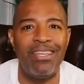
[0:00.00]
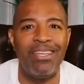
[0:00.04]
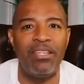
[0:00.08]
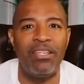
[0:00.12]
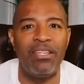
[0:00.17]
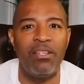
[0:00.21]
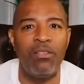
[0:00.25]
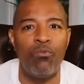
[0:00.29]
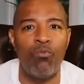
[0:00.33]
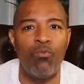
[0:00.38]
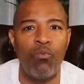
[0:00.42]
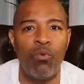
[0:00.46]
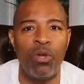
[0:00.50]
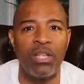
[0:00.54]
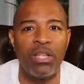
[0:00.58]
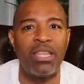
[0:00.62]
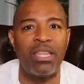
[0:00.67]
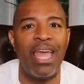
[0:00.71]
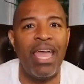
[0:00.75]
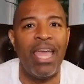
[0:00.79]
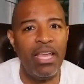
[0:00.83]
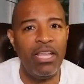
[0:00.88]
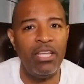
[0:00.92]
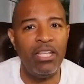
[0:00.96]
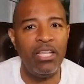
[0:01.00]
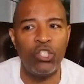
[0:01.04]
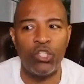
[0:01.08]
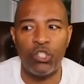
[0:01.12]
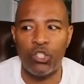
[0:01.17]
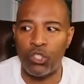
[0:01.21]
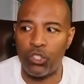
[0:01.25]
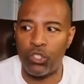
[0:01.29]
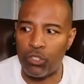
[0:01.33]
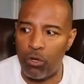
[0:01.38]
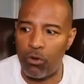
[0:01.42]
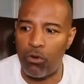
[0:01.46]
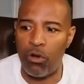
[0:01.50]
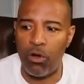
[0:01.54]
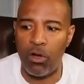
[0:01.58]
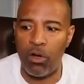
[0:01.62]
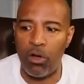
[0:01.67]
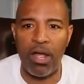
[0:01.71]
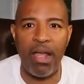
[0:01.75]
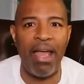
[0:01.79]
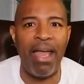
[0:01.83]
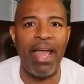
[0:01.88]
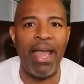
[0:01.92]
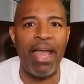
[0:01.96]
what they
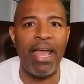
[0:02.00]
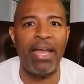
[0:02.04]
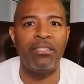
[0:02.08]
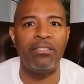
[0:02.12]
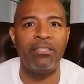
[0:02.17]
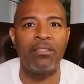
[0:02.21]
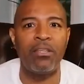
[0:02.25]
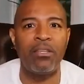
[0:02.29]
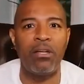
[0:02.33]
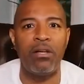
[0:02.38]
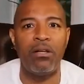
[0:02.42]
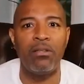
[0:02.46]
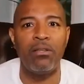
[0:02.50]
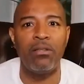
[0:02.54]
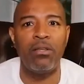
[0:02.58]
saw as,